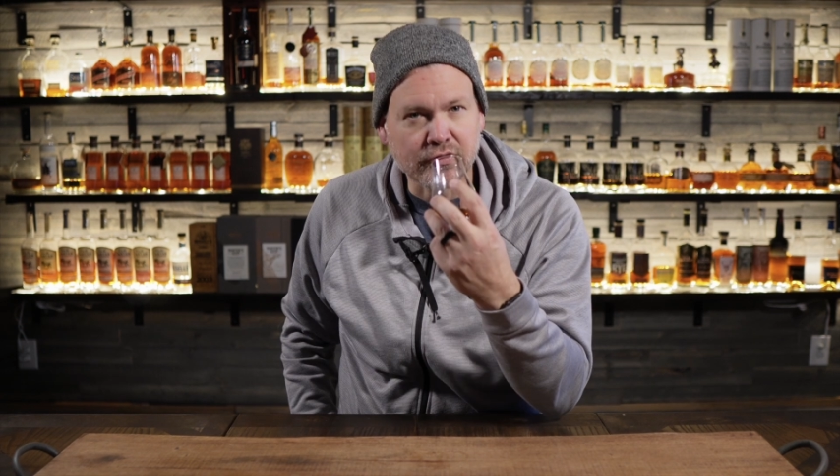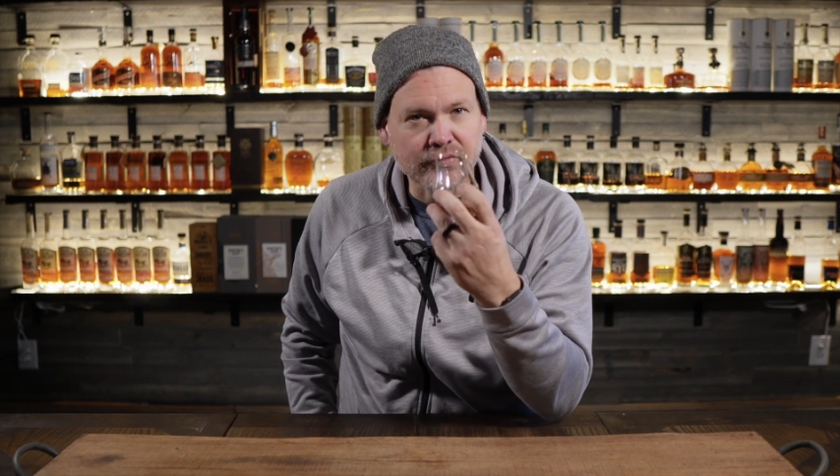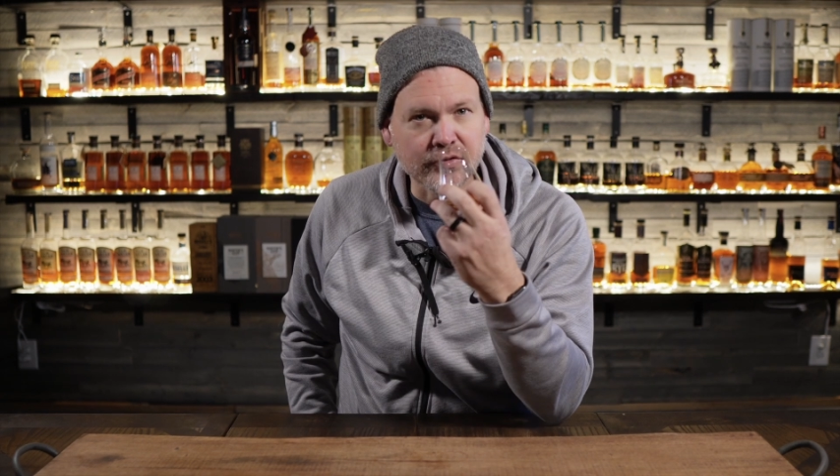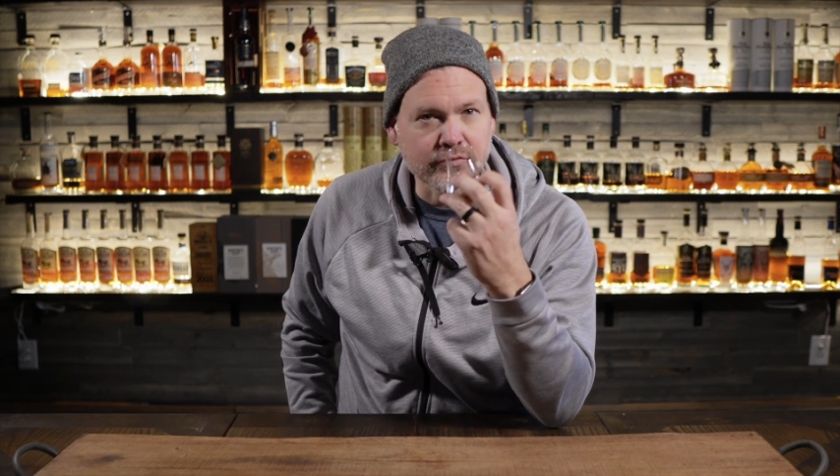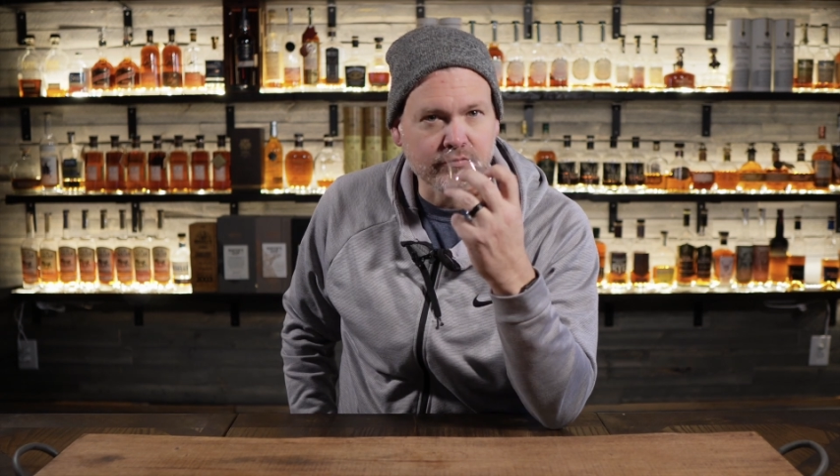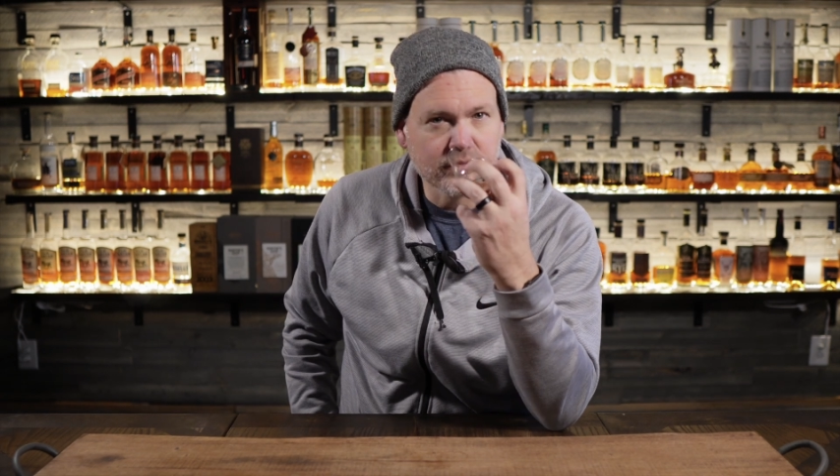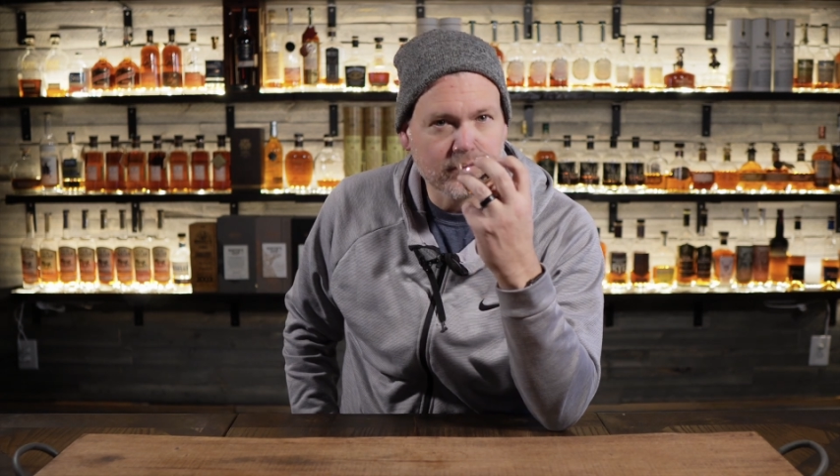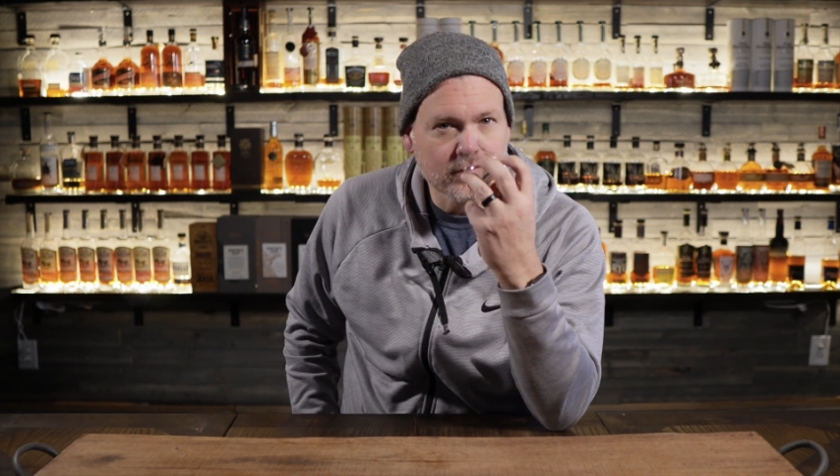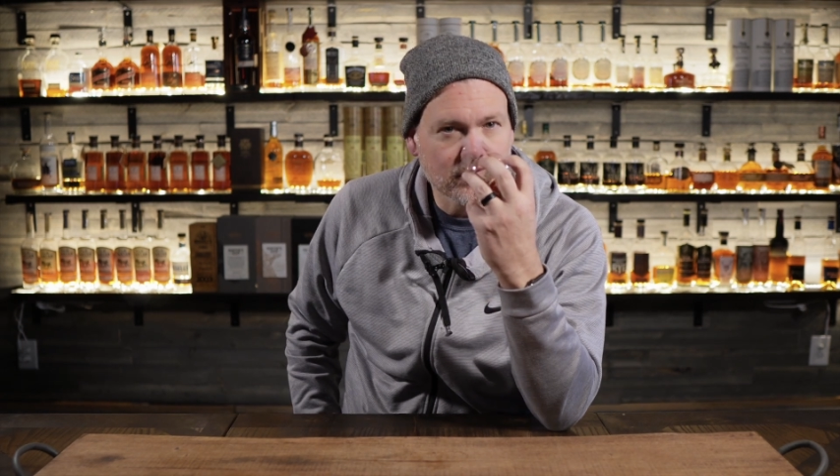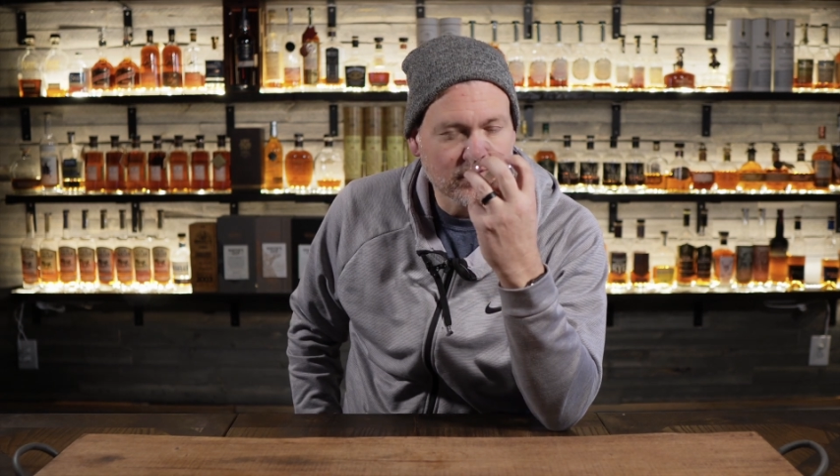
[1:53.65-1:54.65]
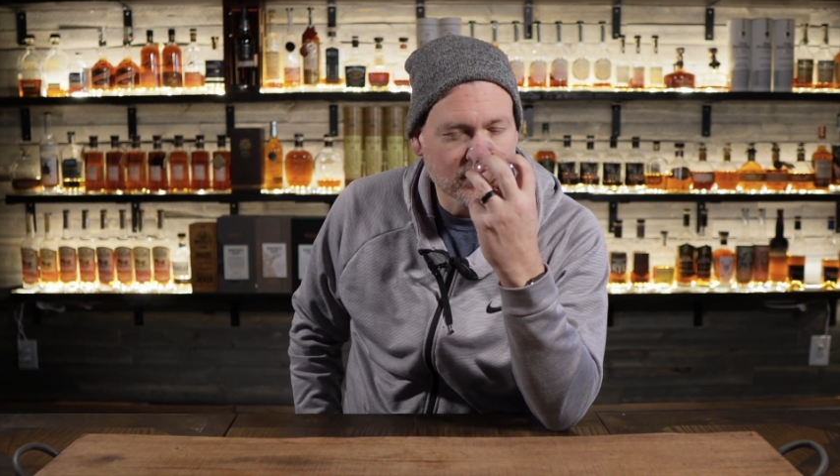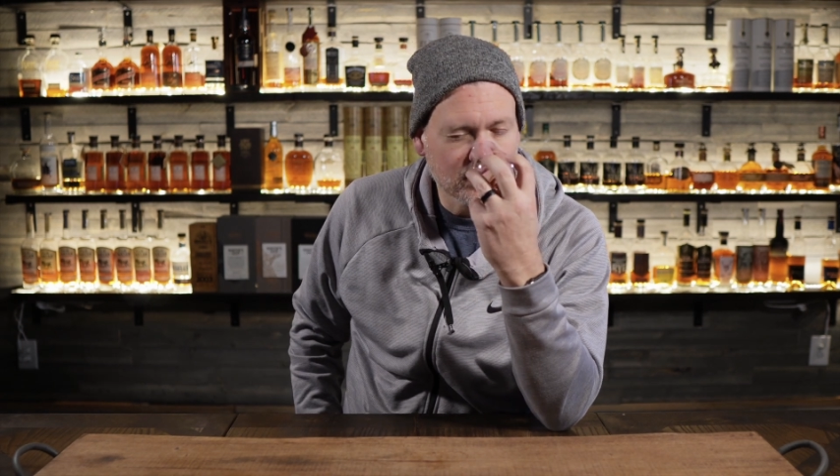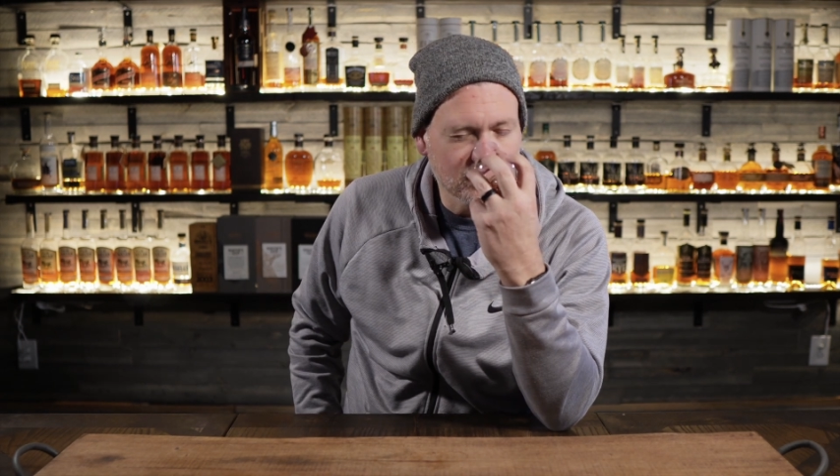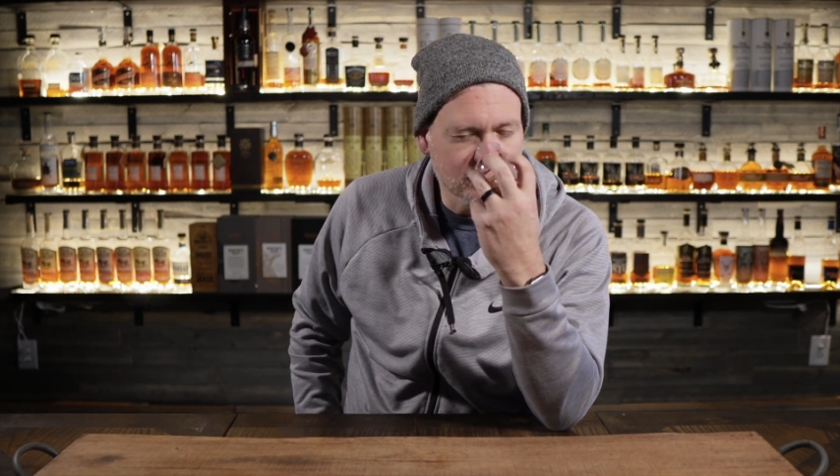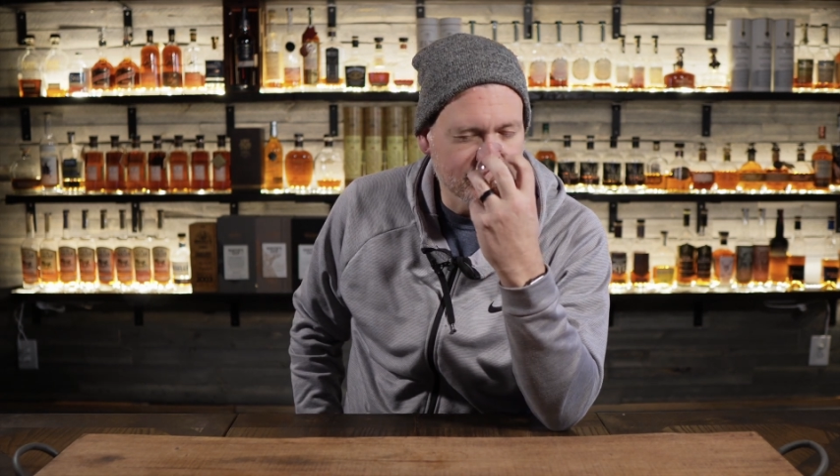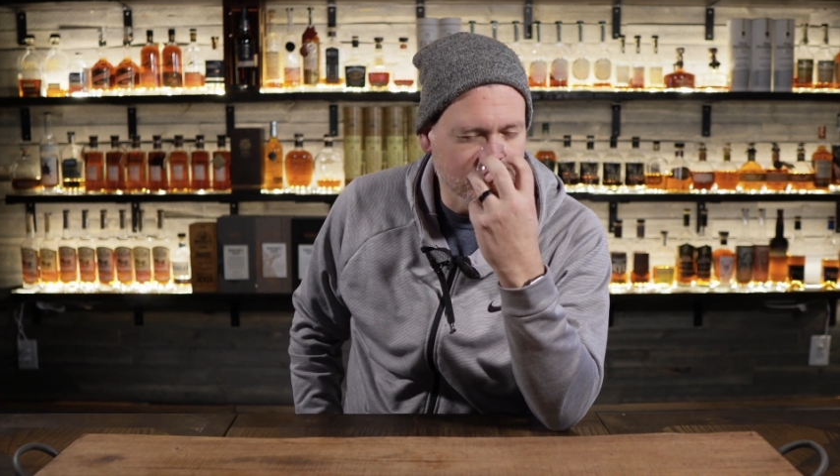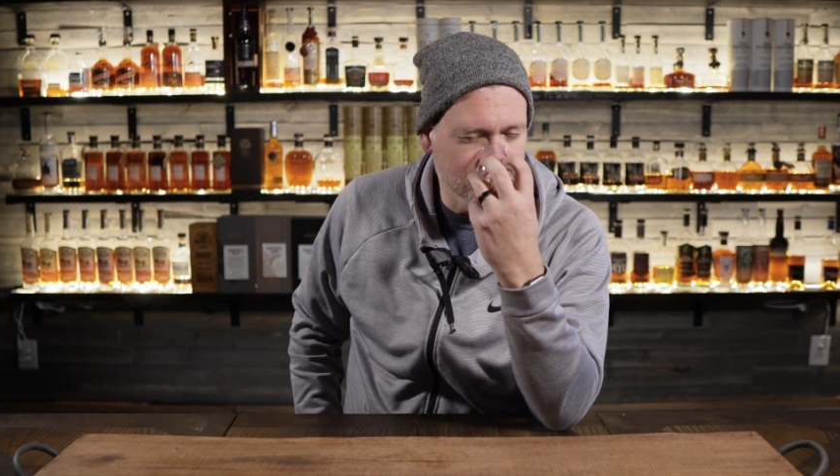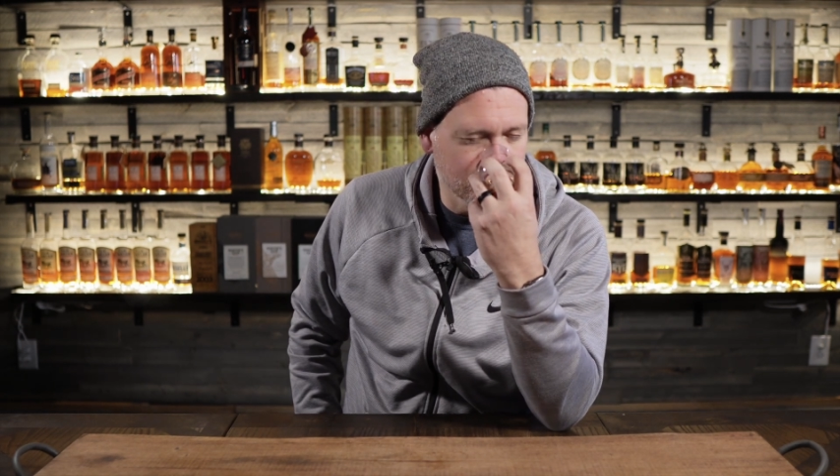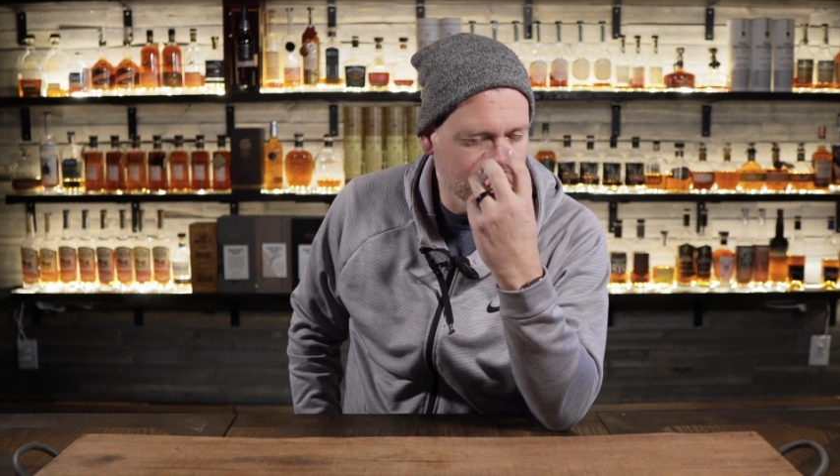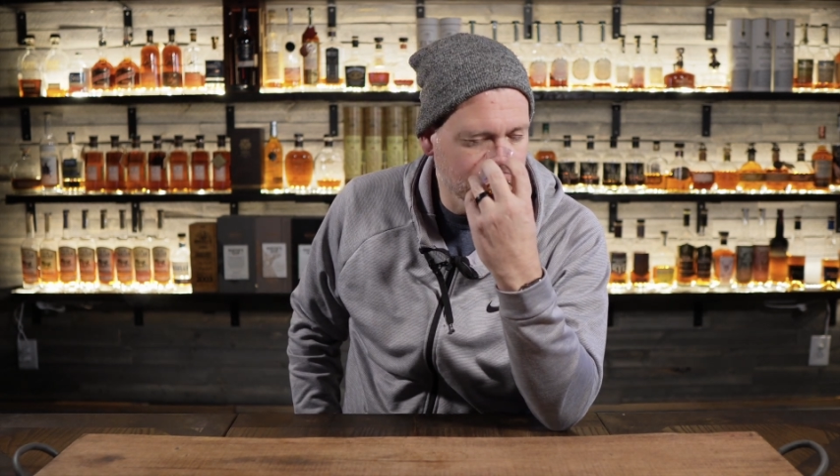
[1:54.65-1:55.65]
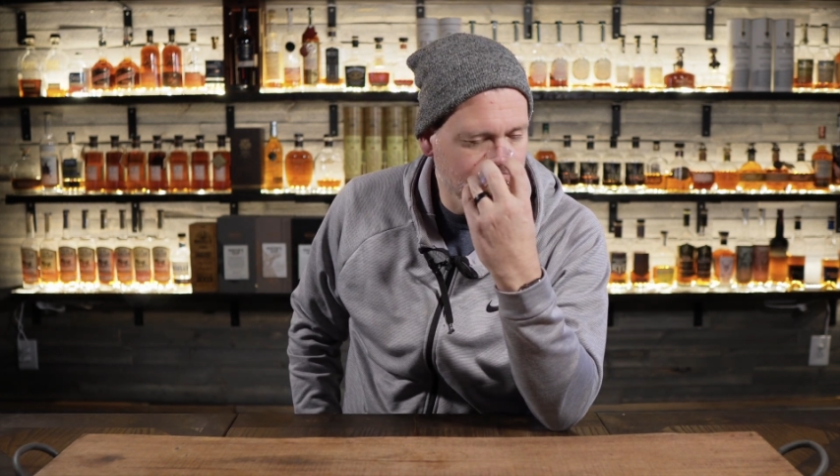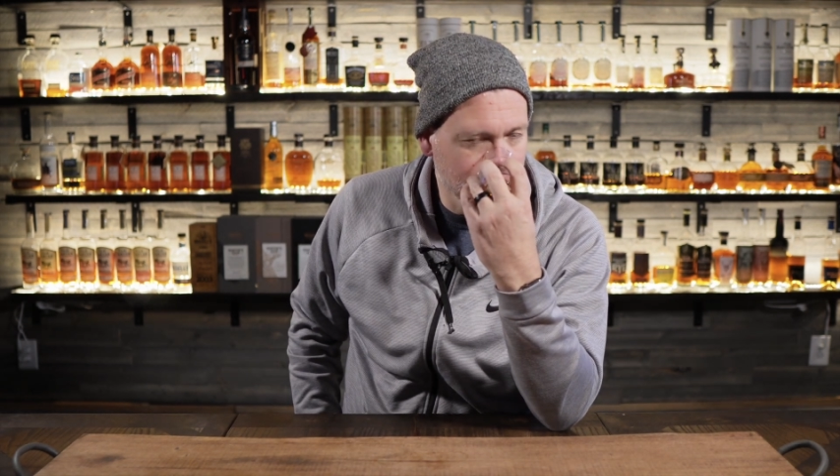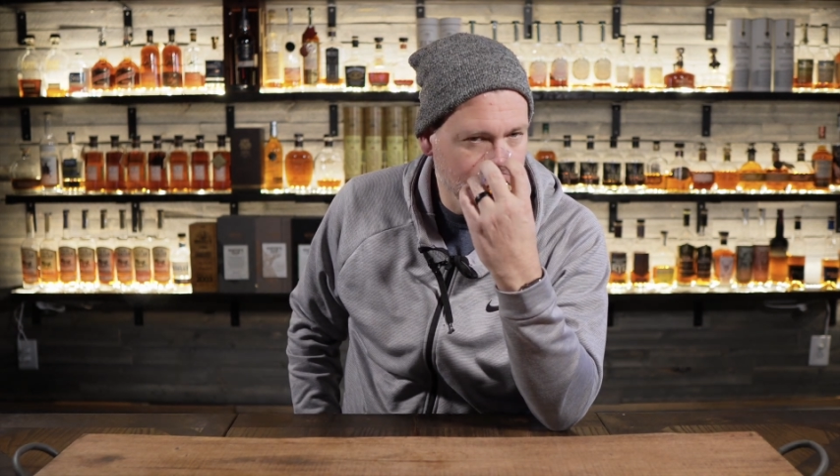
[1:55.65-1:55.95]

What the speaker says: fruit smell in there.